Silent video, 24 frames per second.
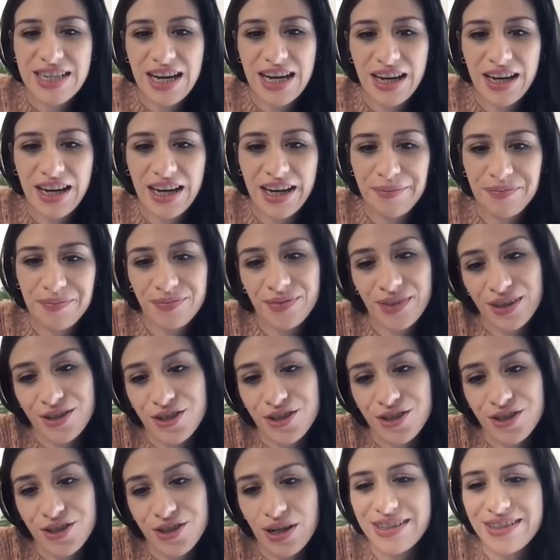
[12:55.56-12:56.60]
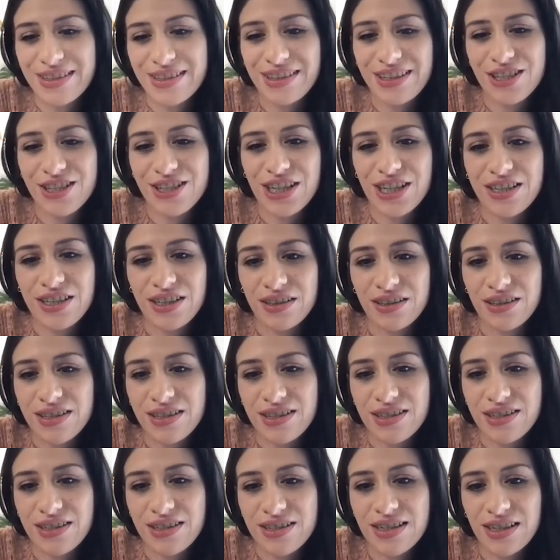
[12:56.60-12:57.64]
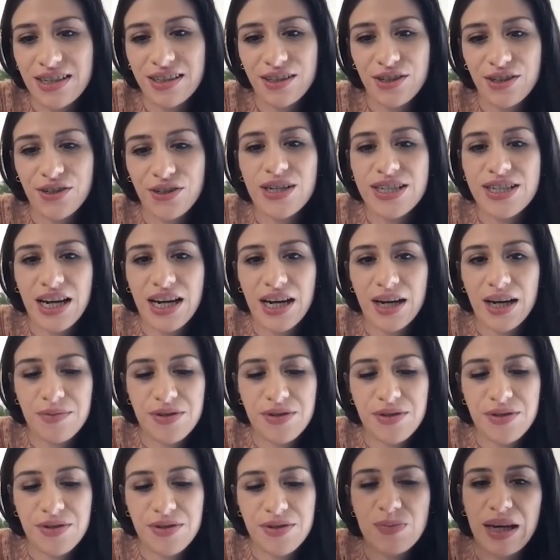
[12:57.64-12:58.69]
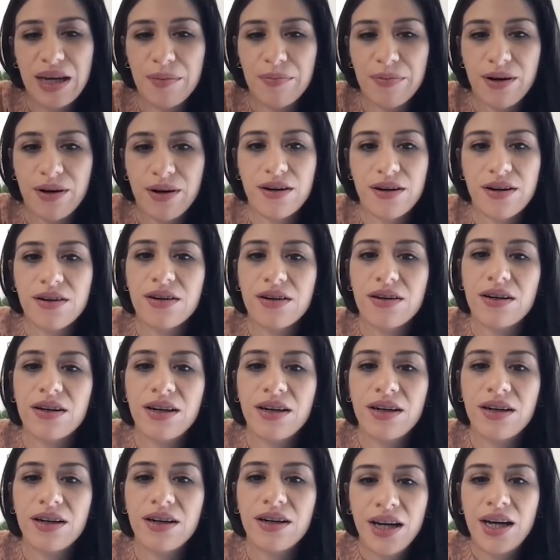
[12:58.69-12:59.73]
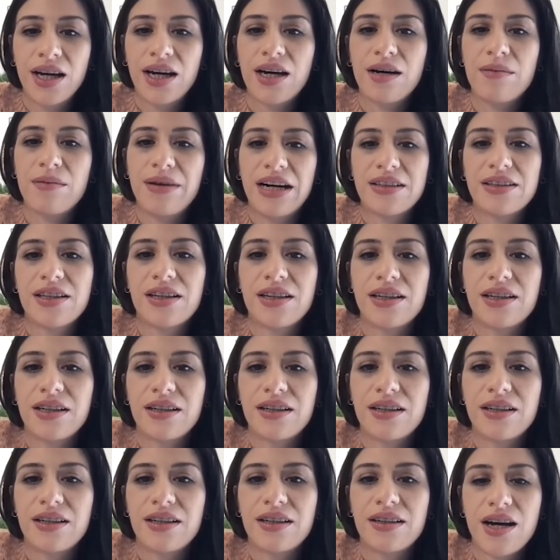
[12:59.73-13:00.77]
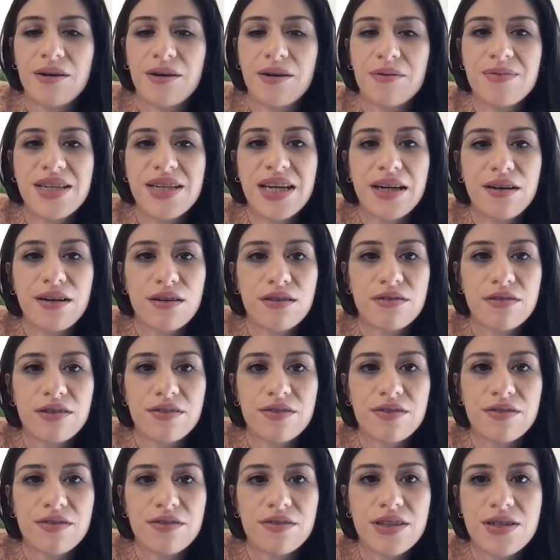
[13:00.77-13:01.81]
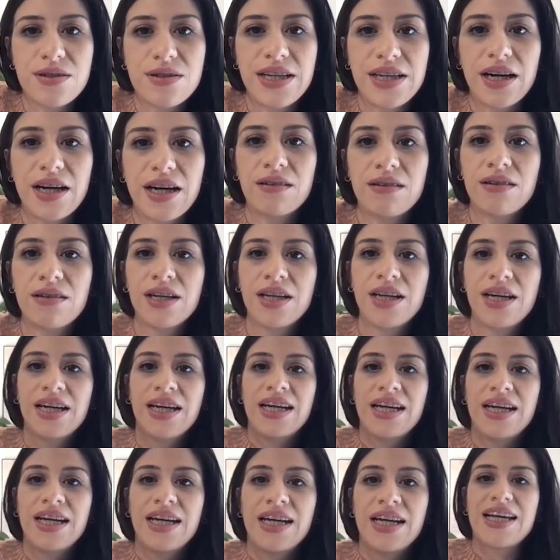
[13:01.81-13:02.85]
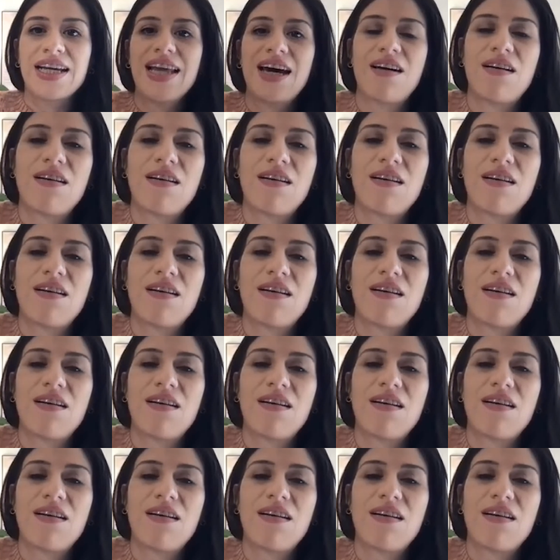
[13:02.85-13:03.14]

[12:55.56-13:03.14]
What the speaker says: the time, I'll drop this in the chat too, this is the New York Times newspaper article about the takeover of the studio. In